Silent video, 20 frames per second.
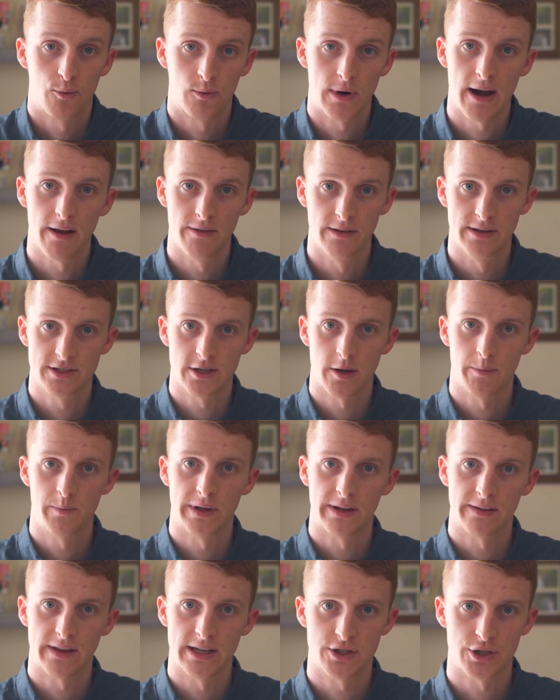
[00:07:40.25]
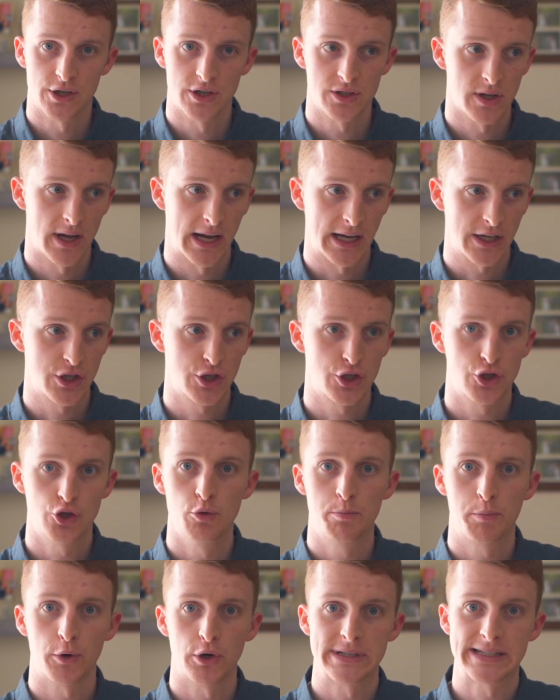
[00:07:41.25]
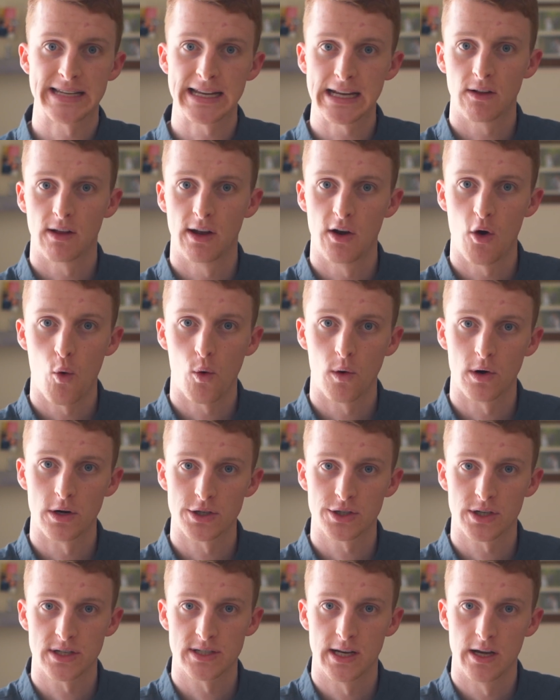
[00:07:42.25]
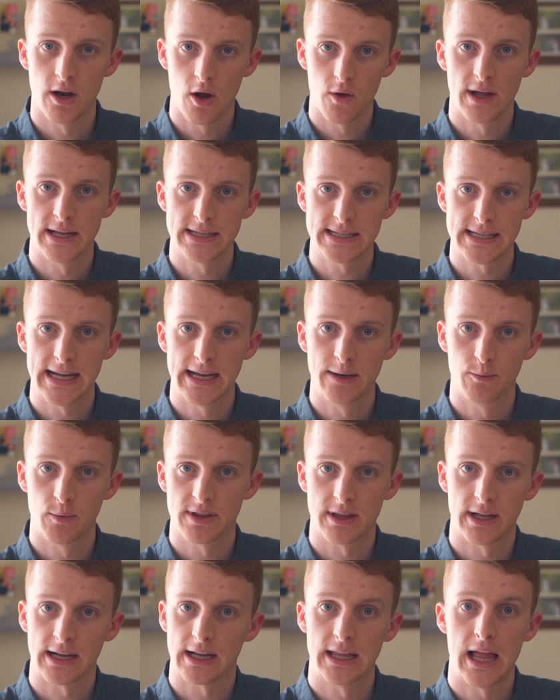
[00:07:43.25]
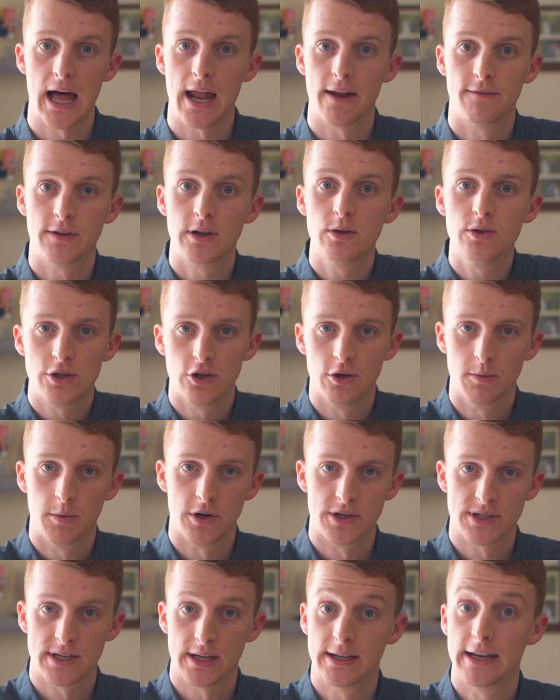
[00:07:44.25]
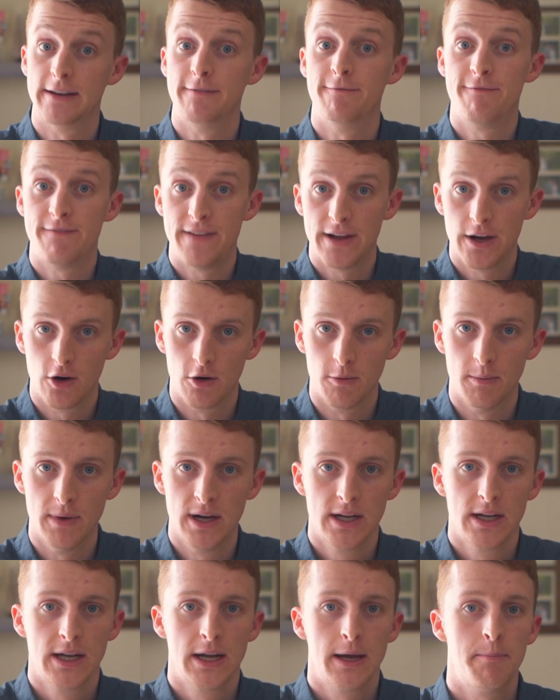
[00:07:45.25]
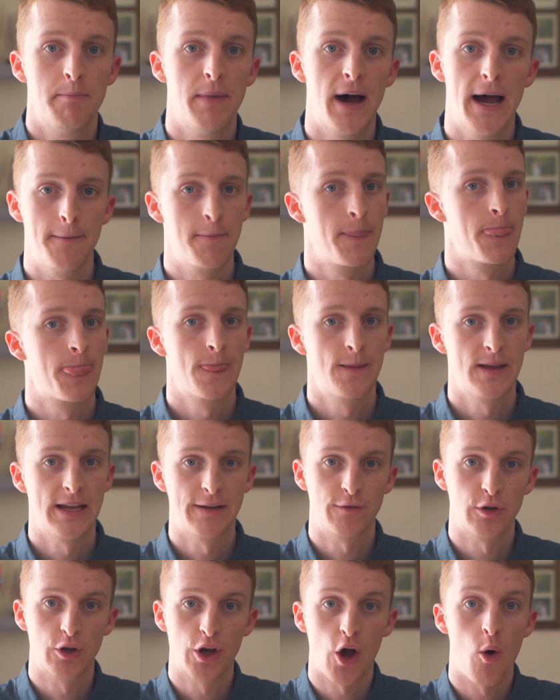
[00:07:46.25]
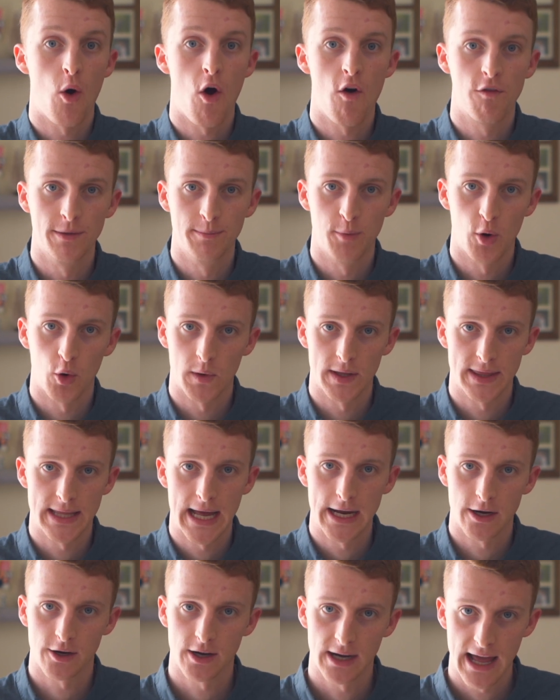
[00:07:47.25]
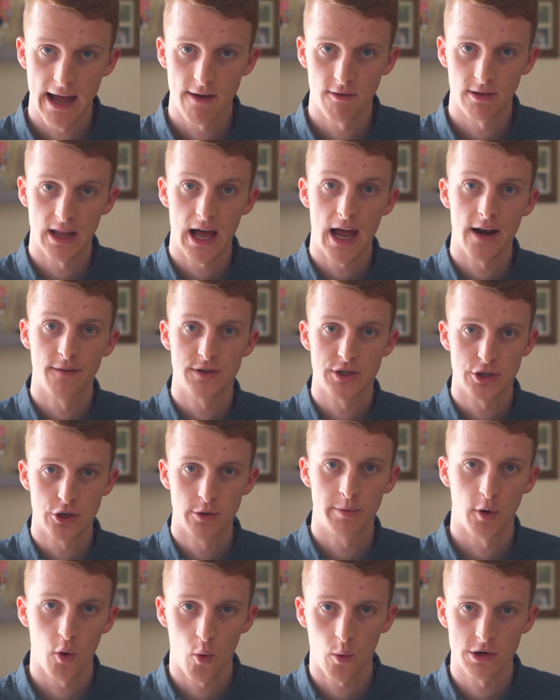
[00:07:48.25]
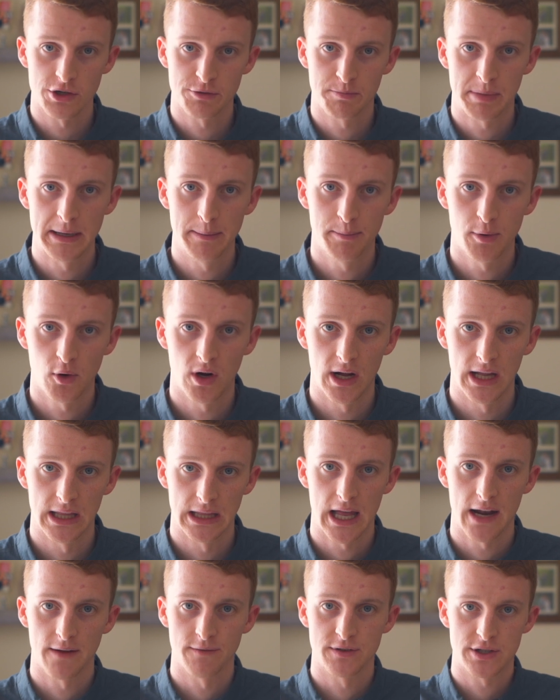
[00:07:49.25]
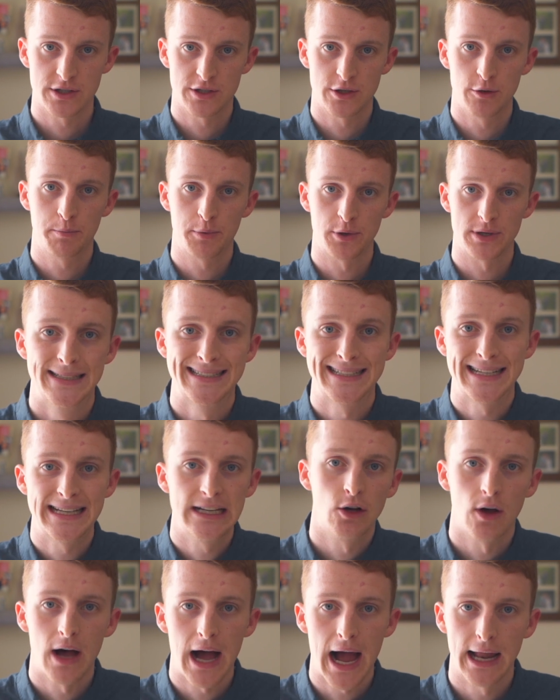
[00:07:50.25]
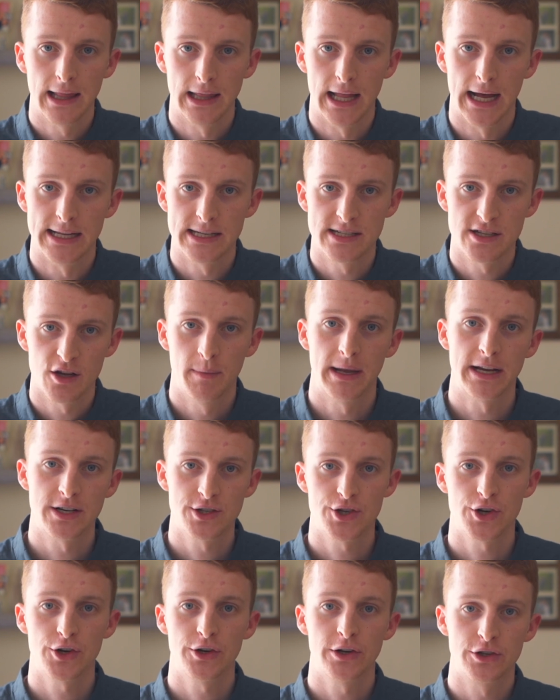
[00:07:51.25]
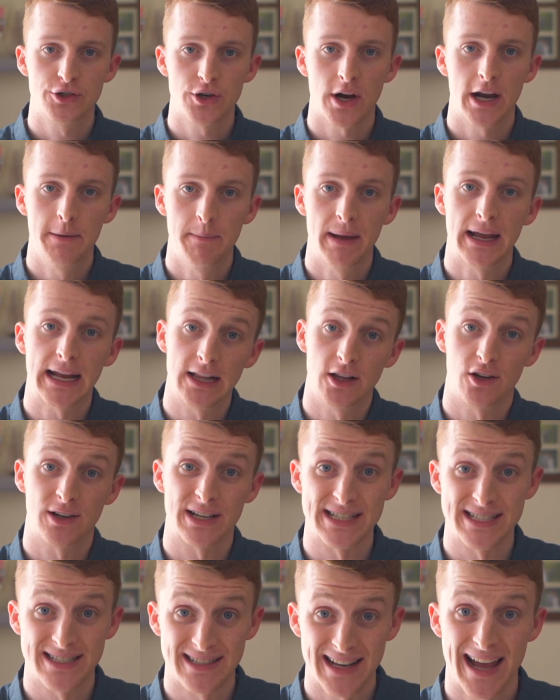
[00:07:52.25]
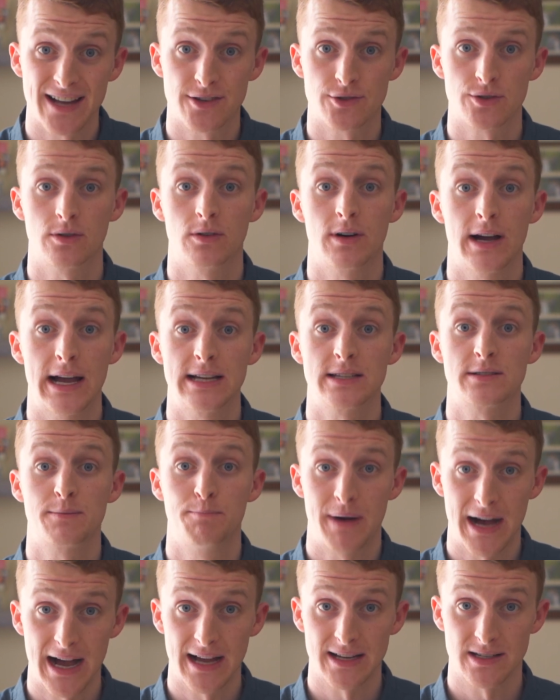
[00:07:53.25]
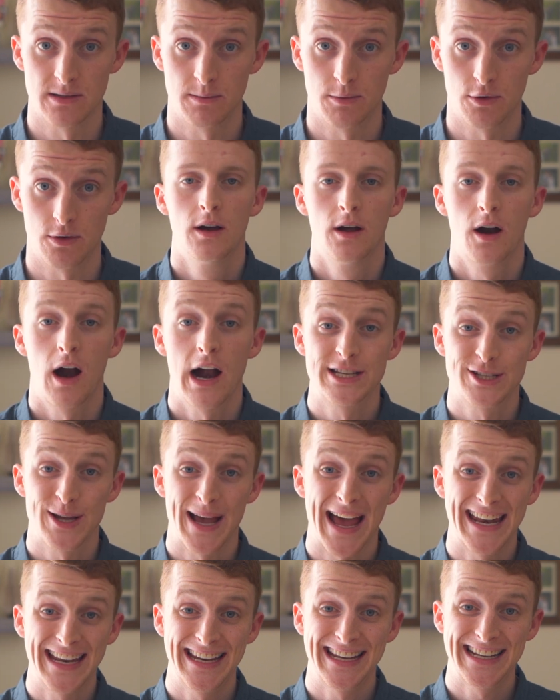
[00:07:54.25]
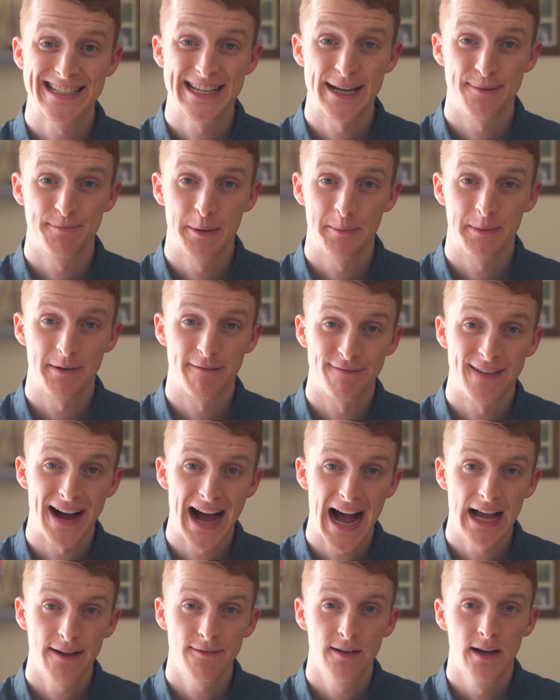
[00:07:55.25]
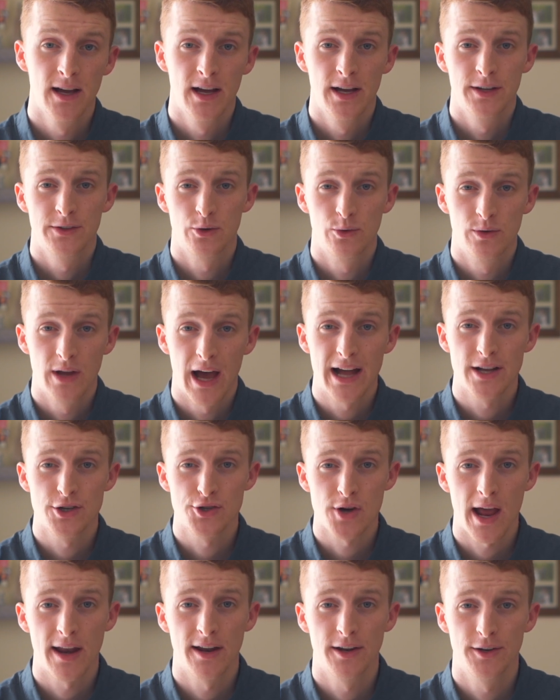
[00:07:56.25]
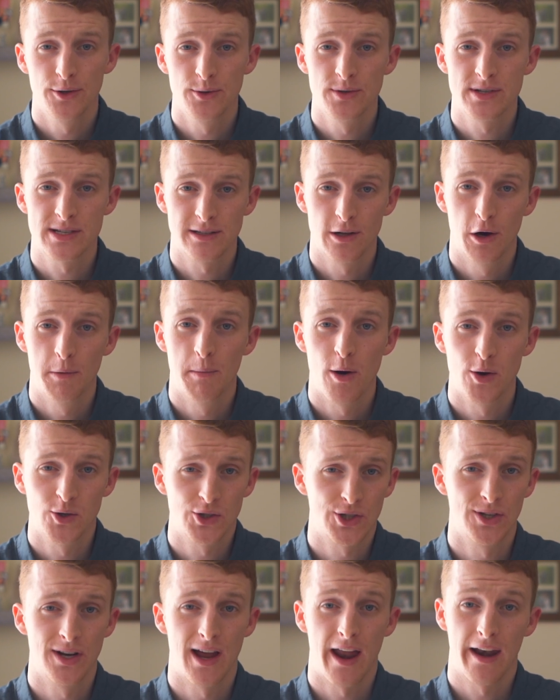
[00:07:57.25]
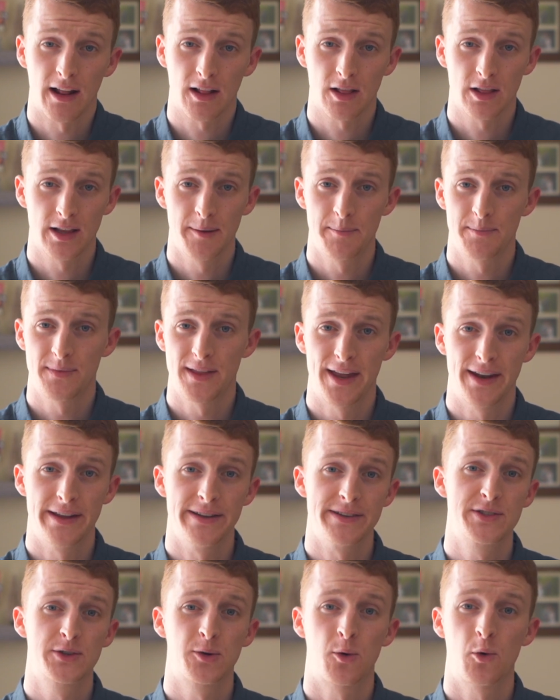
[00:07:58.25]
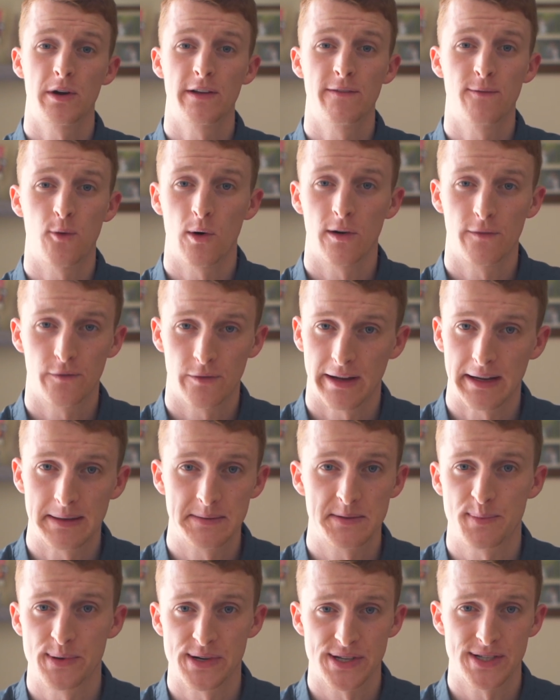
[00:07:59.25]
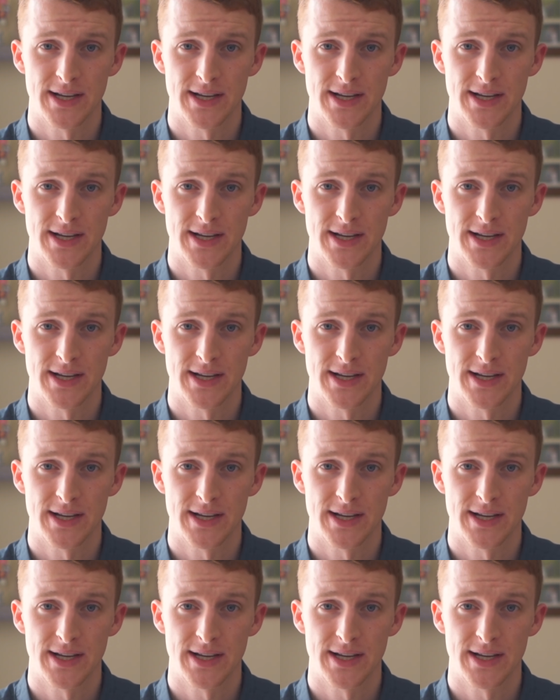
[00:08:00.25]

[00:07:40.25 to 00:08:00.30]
rather than something that's just like super teal and orange, because I know that's in with like a lot of YouTubers and in film. But if you go overboard with that, you're going to have a lot of super orange people and a lot of super teal highlights. So make sure you're trying to make it look as natural as possible. All right, so editing tip number 5, do not try to do slow motion on a clip that is 24 frames per